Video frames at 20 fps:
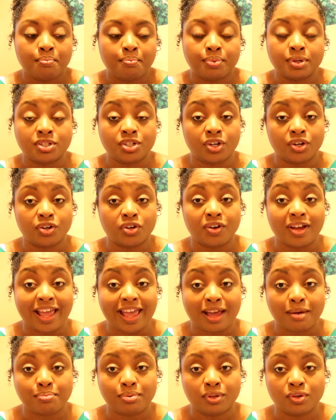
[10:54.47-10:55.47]
paternal
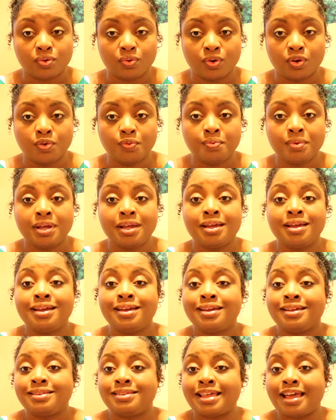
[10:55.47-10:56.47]
haplogroup,
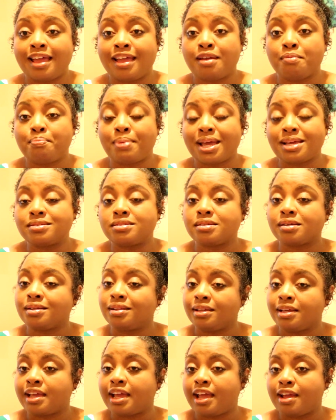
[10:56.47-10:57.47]
they
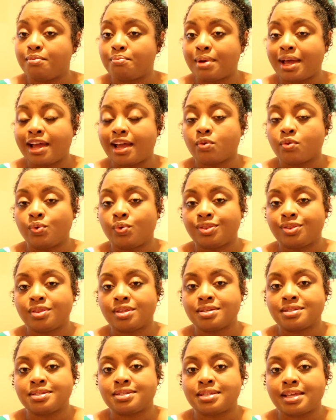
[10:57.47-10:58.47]
basically came back with
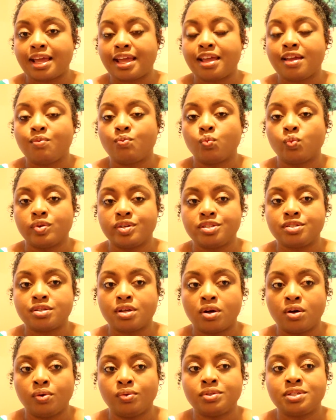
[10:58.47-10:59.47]
the same
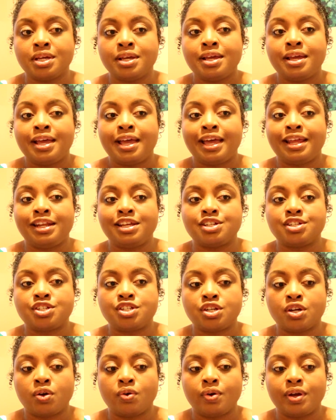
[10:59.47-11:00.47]
result. And it's
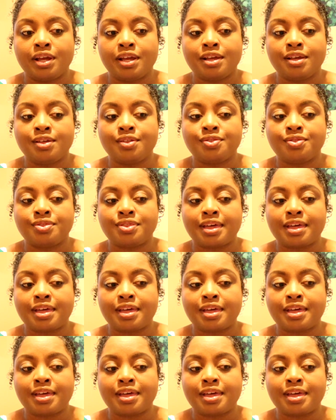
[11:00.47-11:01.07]
showing